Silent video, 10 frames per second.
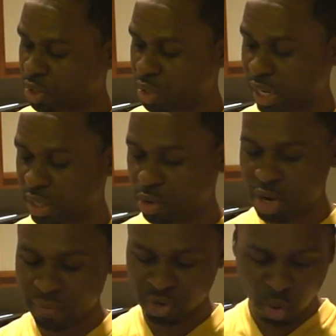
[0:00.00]
You
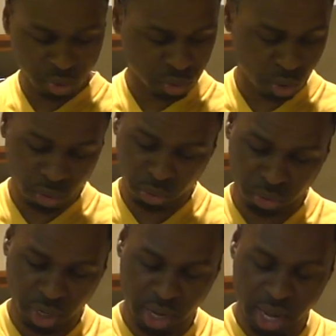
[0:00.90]
never know what's going on through
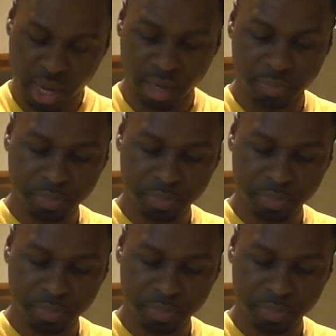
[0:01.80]
their head.